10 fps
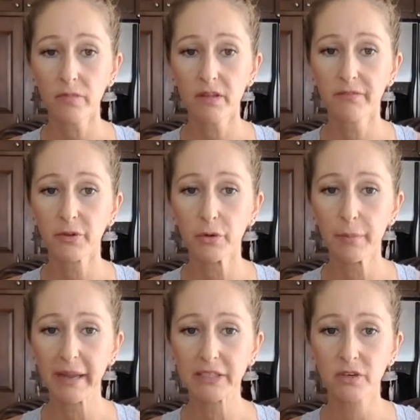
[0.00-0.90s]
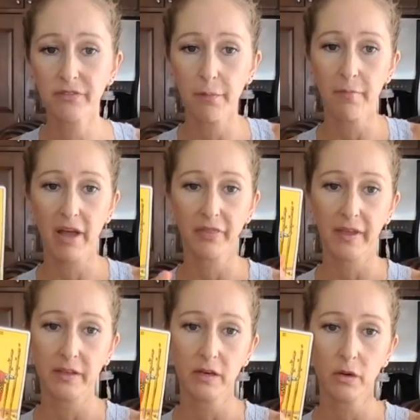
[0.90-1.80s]
for the remainder of the month.
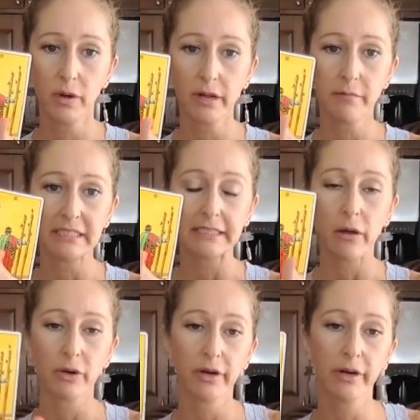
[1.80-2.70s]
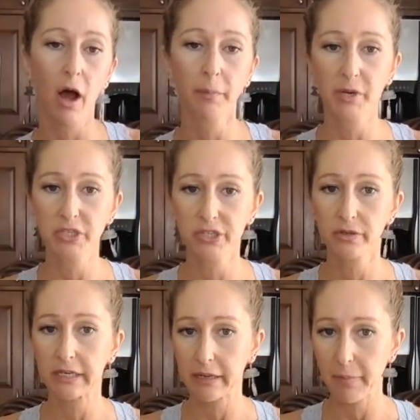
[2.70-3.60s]
Like, you don't want to miss out on an
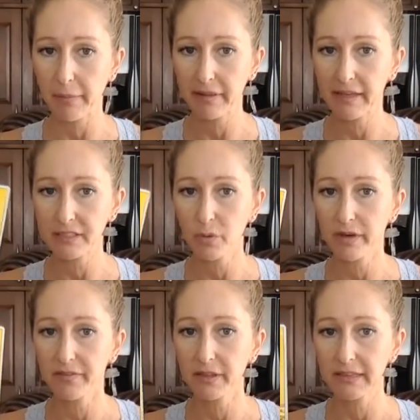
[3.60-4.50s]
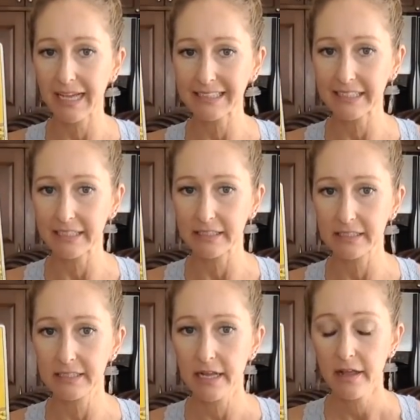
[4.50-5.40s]
opportunity. Maybe that's one of the
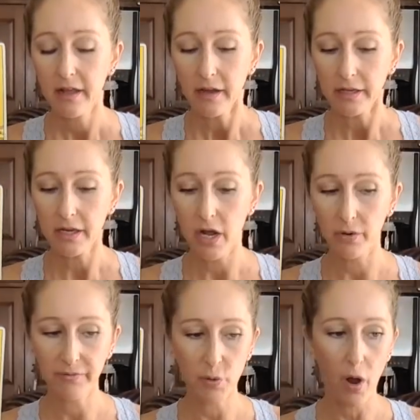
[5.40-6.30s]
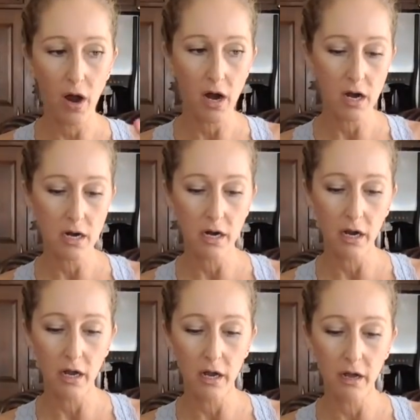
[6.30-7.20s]
lessons. You know, if you are
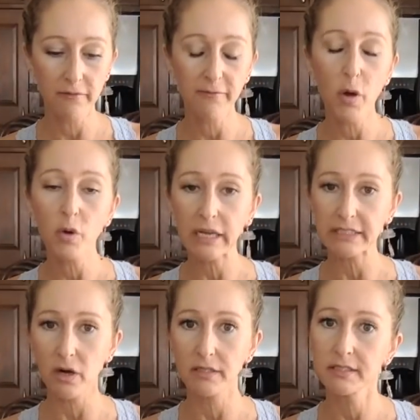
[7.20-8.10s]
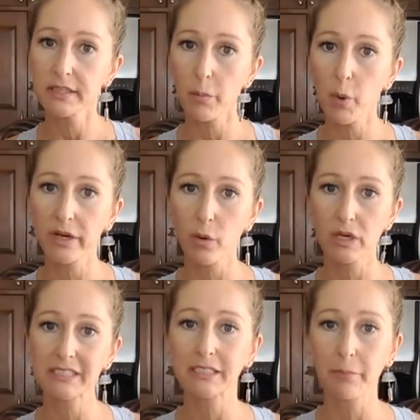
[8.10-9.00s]
focused on someone or
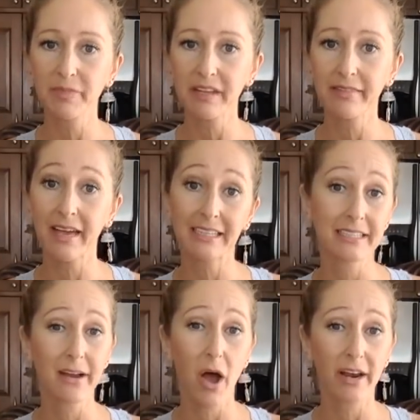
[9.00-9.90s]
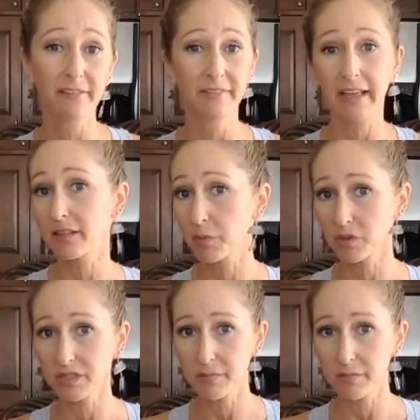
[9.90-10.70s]
something that is not available to